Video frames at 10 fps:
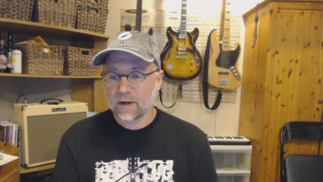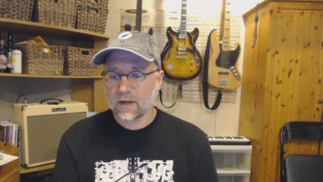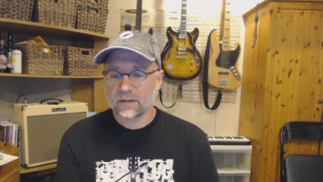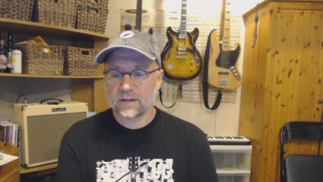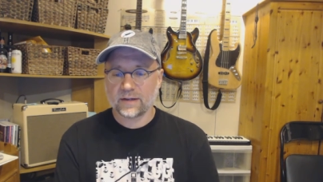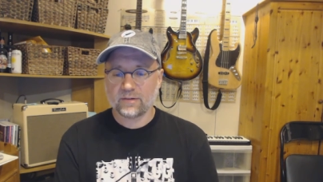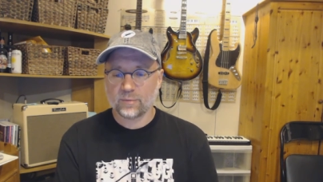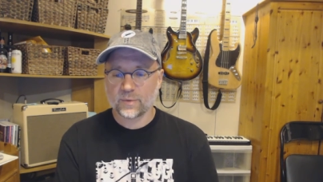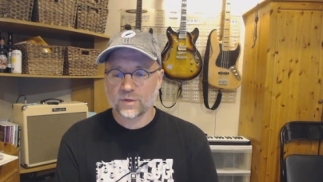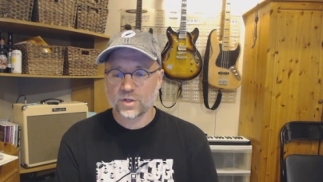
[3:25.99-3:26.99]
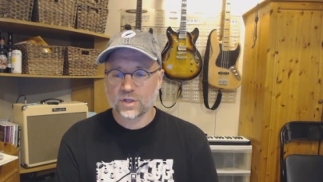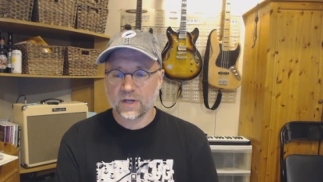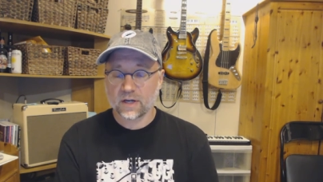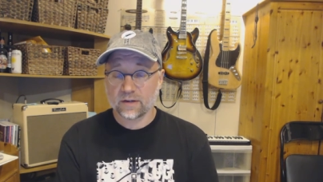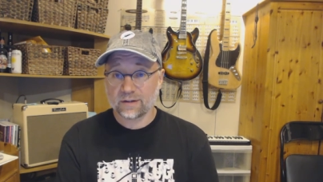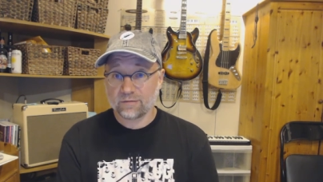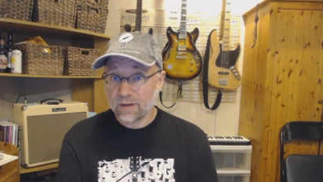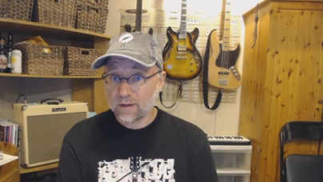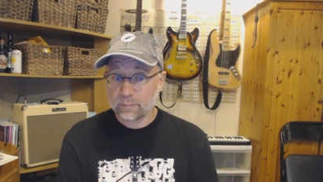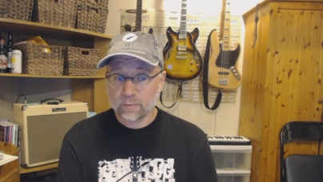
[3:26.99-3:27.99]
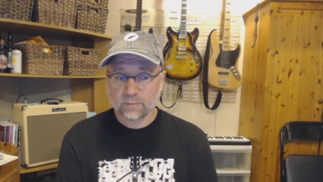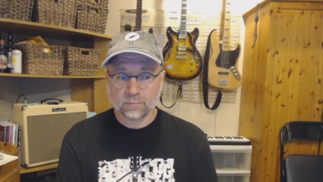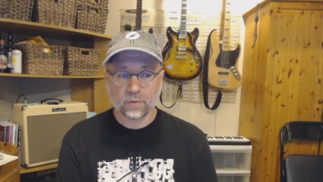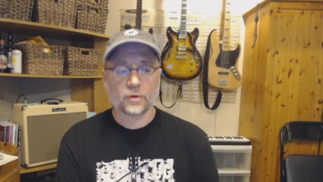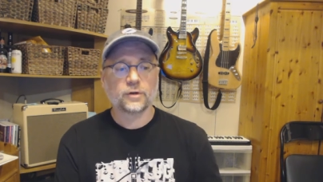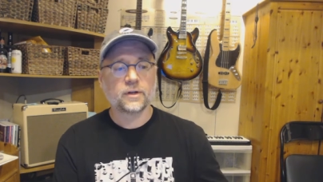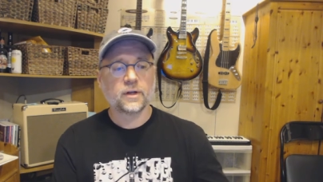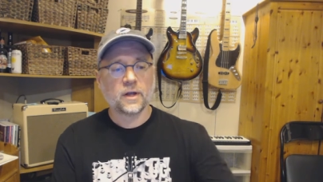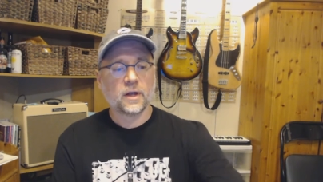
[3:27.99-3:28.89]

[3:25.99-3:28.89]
on an FPGA, on the development board